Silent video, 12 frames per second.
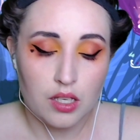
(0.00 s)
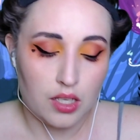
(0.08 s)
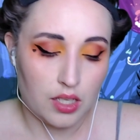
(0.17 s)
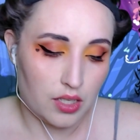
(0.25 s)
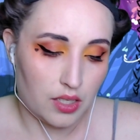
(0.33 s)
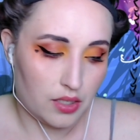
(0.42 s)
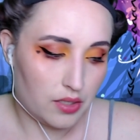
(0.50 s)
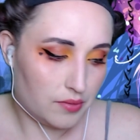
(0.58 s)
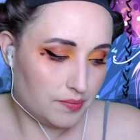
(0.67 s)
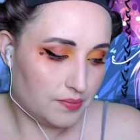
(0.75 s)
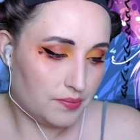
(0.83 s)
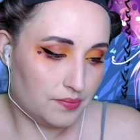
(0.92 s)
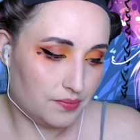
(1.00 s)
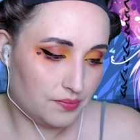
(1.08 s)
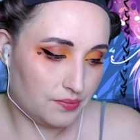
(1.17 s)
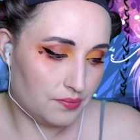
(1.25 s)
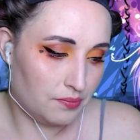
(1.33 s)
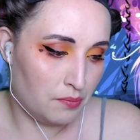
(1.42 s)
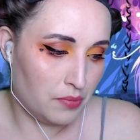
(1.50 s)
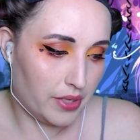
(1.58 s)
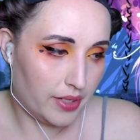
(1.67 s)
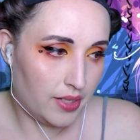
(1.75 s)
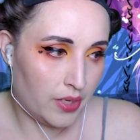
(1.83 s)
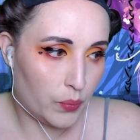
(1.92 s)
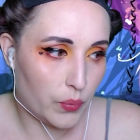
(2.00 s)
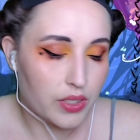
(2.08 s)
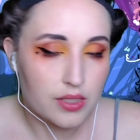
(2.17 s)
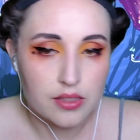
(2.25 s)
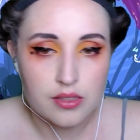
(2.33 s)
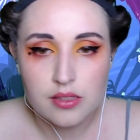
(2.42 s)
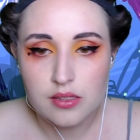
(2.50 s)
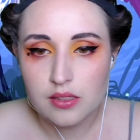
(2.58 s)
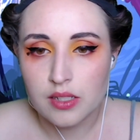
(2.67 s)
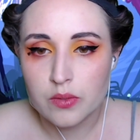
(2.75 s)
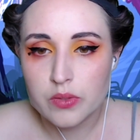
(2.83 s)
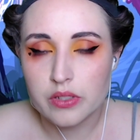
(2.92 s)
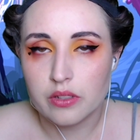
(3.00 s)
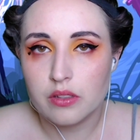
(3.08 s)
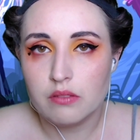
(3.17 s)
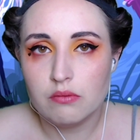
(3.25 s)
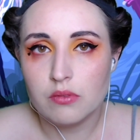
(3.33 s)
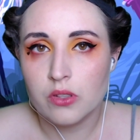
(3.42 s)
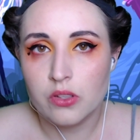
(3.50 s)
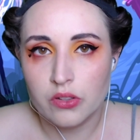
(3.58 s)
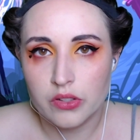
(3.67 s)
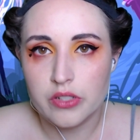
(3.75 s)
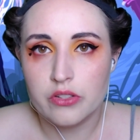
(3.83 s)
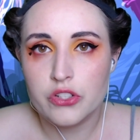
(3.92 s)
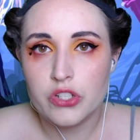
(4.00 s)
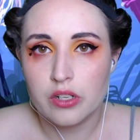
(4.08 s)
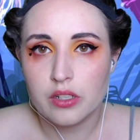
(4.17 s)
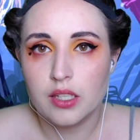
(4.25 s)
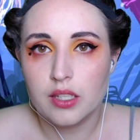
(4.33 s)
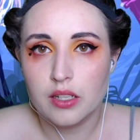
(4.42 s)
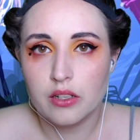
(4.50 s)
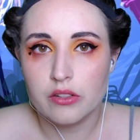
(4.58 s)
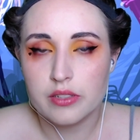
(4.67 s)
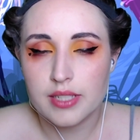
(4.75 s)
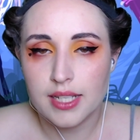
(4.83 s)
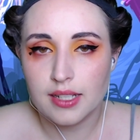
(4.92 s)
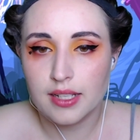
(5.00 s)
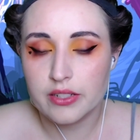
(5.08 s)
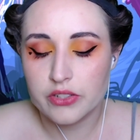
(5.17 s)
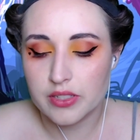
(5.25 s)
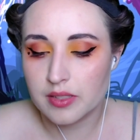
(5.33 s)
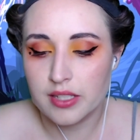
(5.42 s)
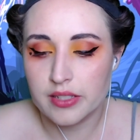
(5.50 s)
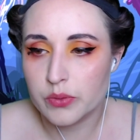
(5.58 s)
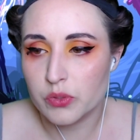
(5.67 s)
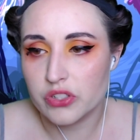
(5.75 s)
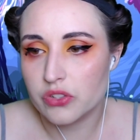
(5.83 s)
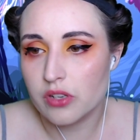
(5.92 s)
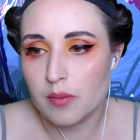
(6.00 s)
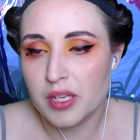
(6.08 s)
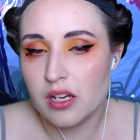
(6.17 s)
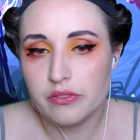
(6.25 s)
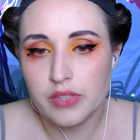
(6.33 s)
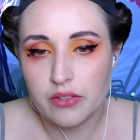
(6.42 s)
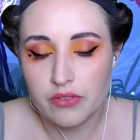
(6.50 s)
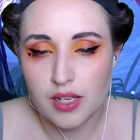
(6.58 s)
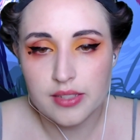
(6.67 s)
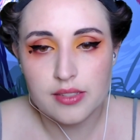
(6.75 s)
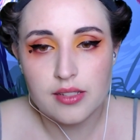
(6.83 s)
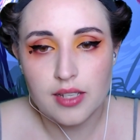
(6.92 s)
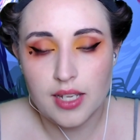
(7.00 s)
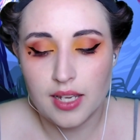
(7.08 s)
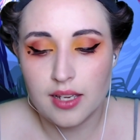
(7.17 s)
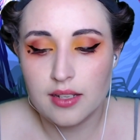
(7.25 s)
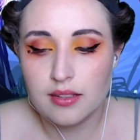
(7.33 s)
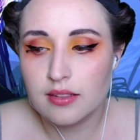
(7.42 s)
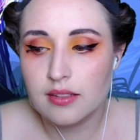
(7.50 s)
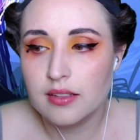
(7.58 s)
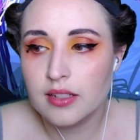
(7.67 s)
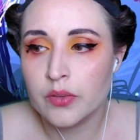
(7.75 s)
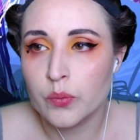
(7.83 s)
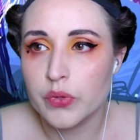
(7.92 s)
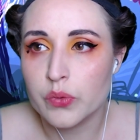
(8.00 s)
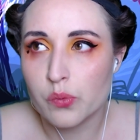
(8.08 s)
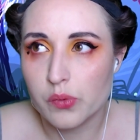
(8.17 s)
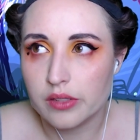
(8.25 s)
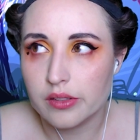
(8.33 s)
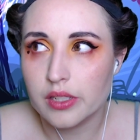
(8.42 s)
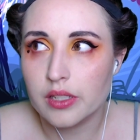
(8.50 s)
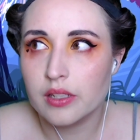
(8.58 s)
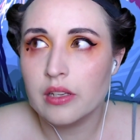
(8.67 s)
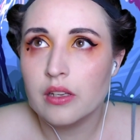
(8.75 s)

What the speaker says: But it was a good chunk of years that like just kids were just dropping off like flies, and it was really,